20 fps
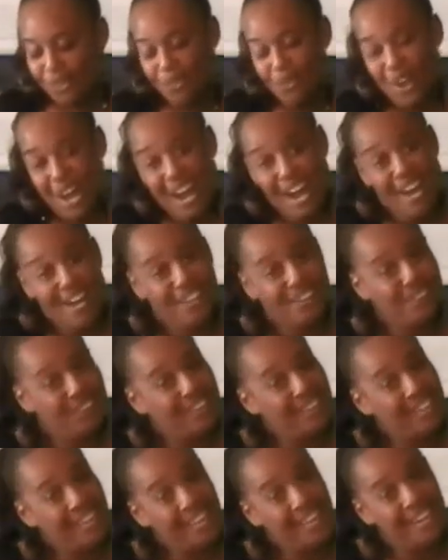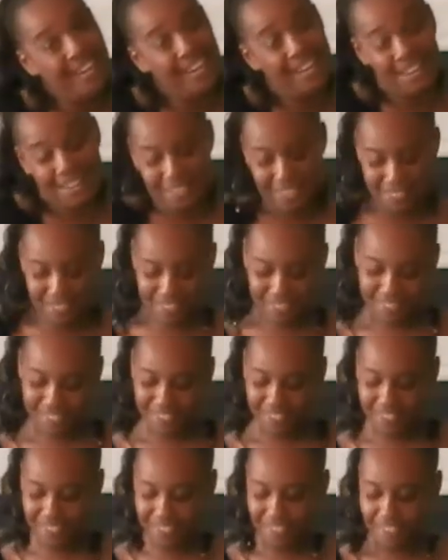Why are you here?
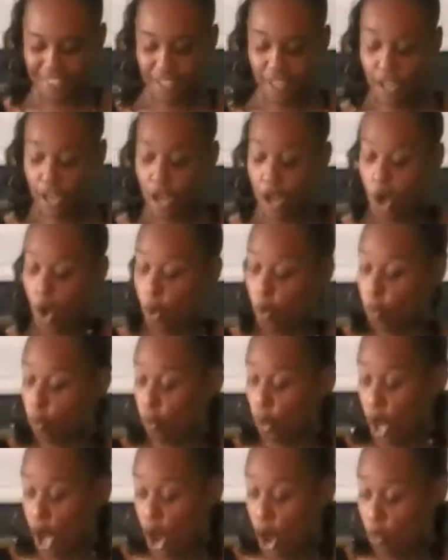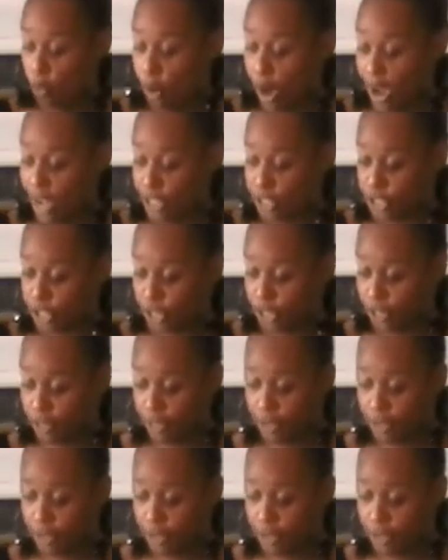Well, Roger,